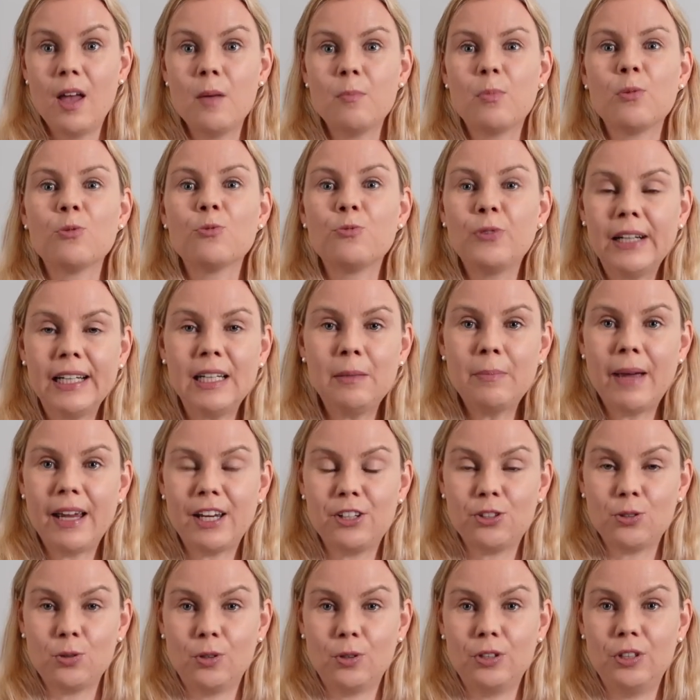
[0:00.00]
But really
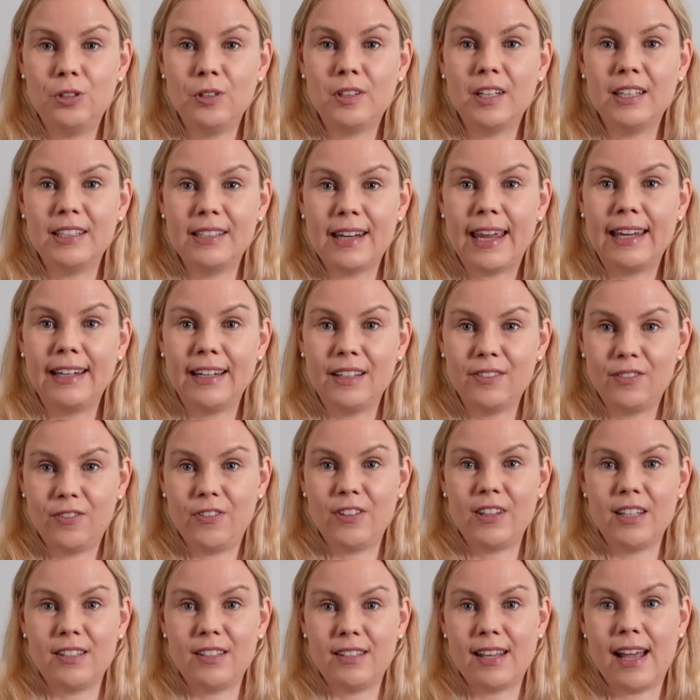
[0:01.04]
make sure you can nail it
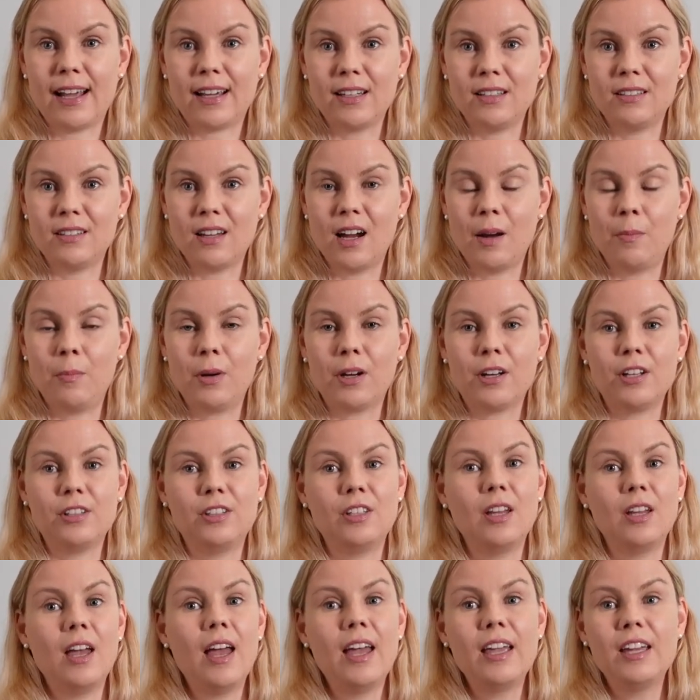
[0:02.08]
for the second time,
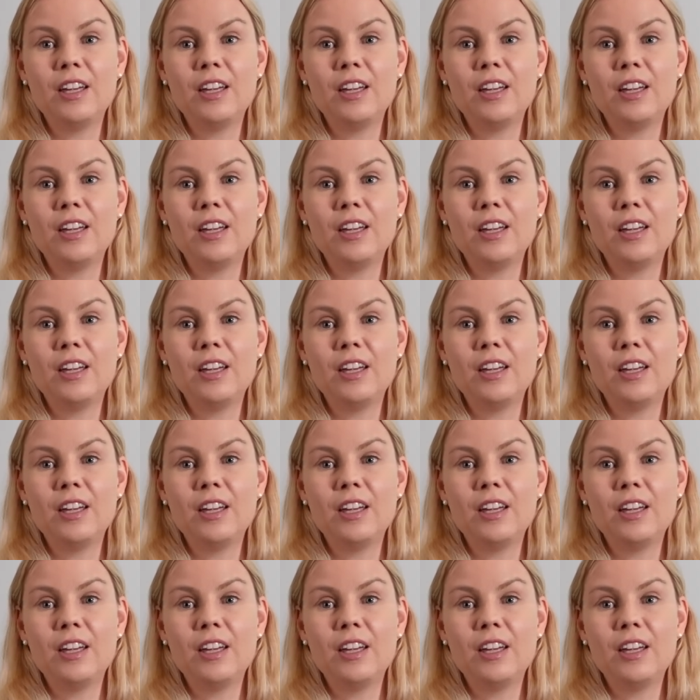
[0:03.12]
because,